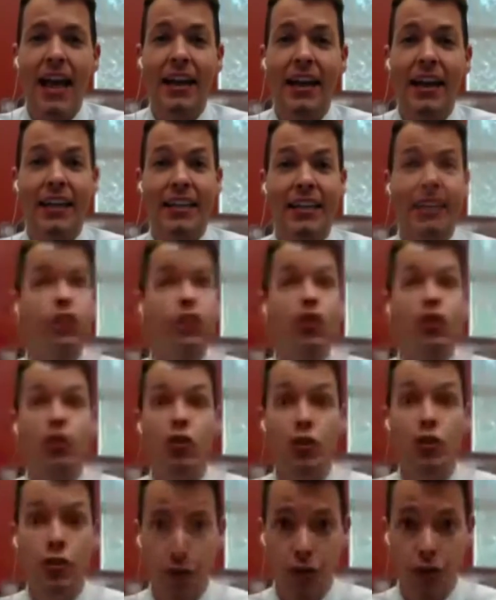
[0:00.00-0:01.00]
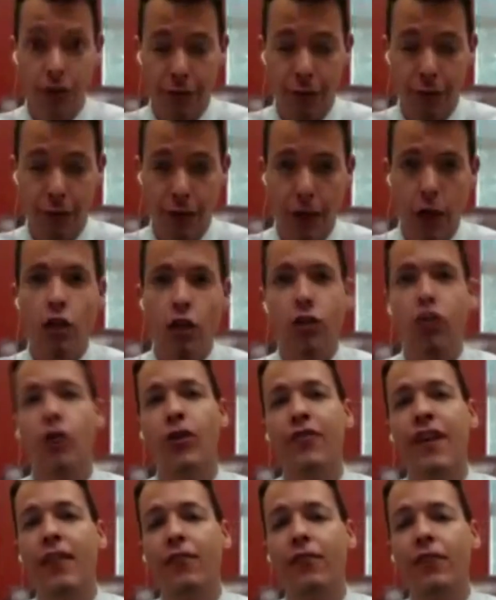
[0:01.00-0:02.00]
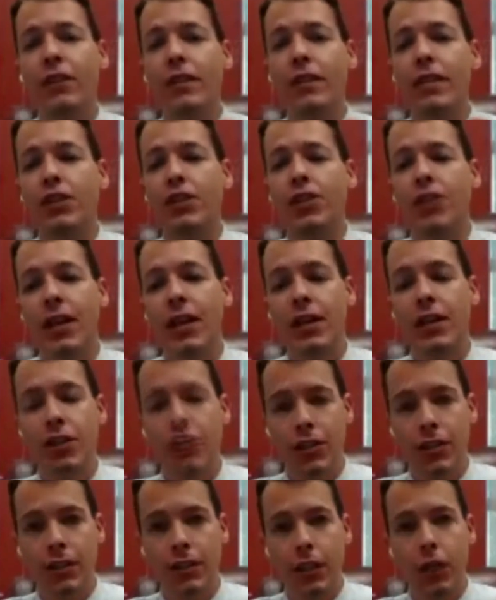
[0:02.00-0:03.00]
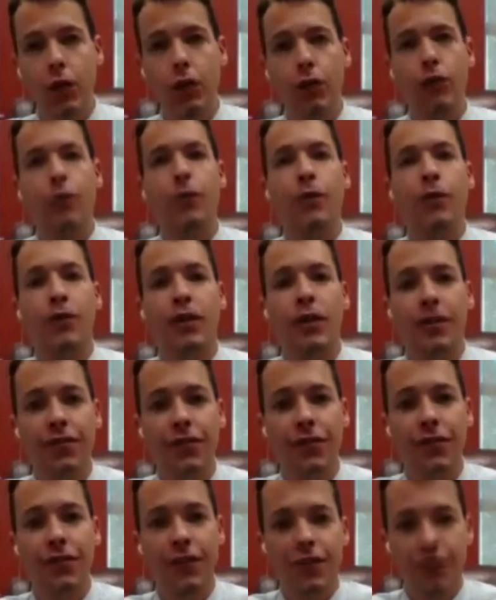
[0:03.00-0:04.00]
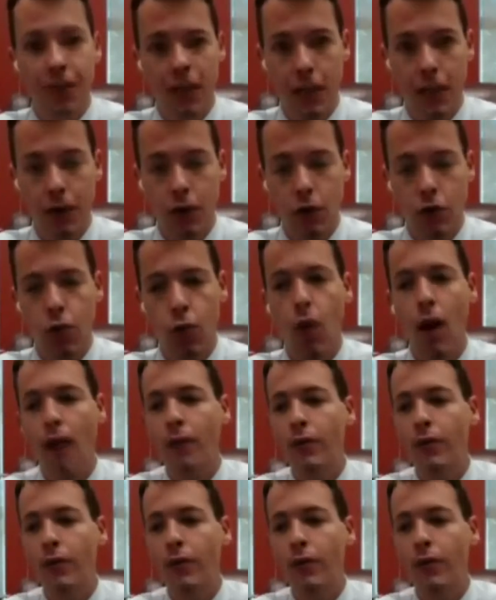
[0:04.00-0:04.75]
Concerns are different. So if everything changes over a period of 15 years,